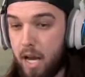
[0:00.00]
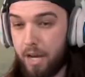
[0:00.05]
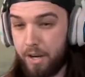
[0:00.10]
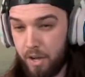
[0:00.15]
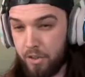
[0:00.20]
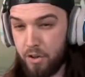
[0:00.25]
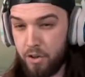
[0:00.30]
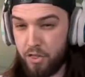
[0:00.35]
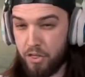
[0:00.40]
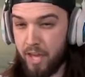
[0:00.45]

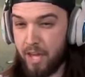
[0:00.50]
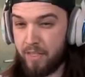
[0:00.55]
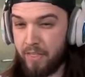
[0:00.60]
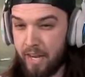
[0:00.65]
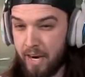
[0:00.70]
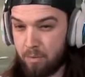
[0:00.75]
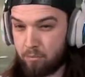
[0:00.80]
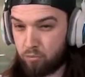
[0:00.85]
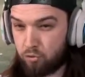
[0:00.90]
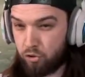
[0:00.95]
Another thing
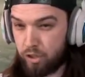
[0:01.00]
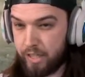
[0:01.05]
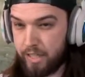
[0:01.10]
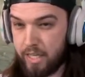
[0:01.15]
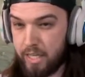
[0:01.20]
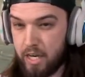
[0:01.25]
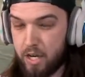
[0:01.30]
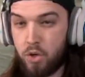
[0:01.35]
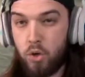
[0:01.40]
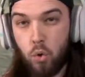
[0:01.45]
that I'm
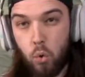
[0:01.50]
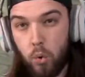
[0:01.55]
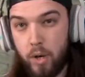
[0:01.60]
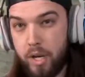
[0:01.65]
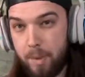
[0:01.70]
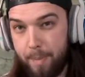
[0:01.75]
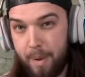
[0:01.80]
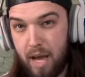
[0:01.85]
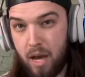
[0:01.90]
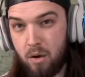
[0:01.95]
really annoyed
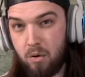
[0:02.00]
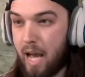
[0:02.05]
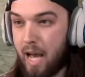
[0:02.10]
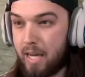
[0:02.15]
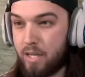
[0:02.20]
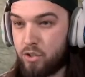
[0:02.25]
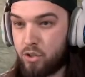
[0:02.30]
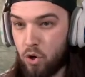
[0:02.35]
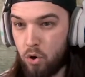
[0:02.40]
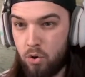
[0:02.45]
about,
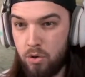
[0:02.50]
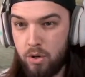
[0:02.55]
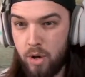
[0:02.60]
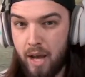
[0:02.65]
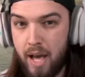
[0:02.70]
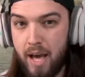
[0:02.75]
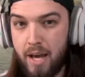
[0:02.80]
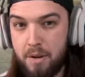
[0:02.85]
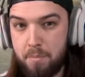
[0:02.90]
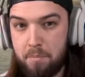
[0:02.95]
I don't know
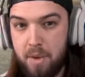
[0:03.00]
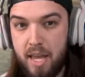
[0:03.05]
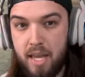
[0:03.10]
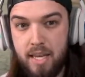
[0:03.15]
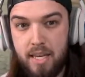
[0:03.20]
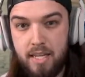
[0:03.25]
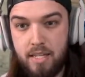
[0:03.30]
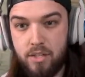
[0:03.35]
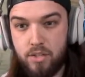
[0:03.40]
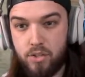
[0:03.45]
how to
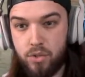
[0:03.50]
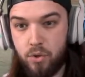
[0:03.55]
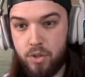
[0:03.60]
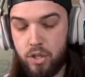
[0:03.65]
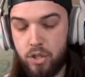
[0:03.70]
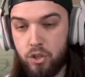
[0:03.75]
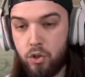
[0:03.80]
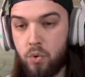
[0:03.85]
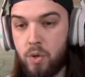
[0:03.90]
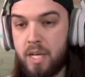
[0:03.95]
make it so
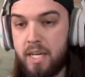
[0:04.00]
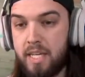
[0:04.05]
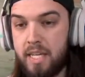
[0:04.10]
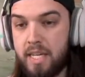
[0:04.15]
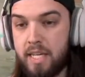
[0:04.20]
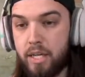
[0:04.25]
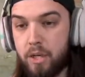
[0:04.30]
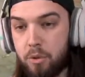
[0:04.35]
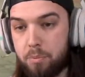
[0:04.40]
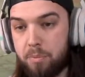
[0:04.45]
that you can
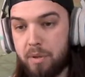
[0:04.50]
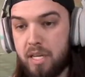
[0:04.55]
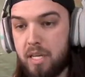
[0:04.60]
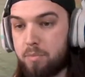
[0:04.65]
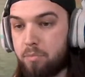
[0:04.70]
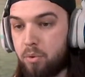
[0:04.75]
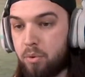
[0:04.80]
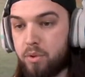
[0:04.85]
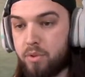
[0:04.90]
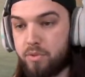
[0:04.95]
hear
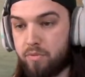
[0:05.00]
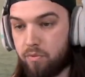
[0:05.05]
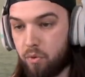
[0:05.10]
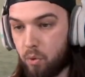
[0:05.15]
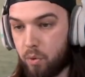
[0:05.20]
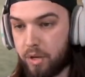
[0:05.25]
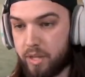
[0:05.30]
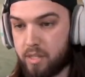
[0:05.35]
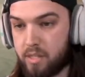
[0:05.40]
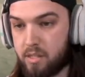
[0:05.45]
people's
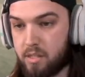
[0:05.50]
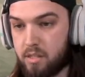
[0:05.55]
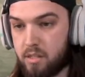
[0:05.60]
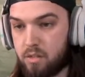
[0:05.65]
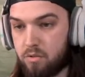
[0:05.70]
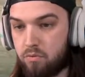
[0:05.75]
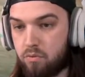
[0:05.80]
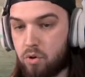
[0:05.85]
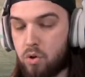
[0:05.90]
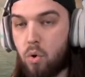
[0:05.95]

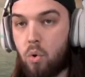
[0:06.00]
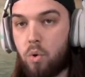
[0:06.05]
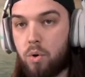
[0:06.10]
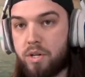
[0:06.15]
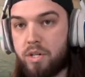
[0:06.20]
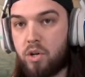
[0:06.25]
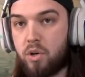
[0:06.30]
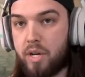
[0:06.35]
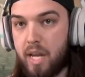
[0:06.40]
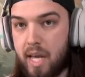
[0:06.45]
voice
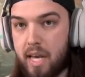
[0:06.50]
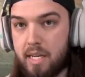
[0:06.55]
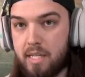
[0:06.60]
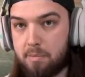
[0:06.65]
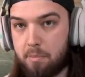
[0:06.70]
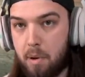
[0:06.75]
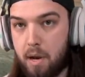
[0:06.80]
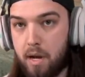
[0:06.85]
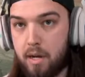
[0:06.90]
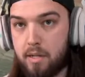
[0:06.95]
recording on
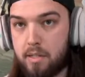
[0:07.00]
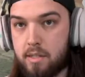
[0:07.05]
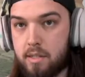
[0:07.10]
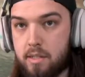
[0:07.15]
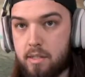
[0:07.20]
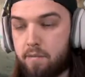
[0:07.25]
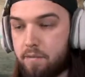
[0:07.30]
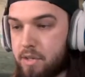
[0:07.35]
Xbox.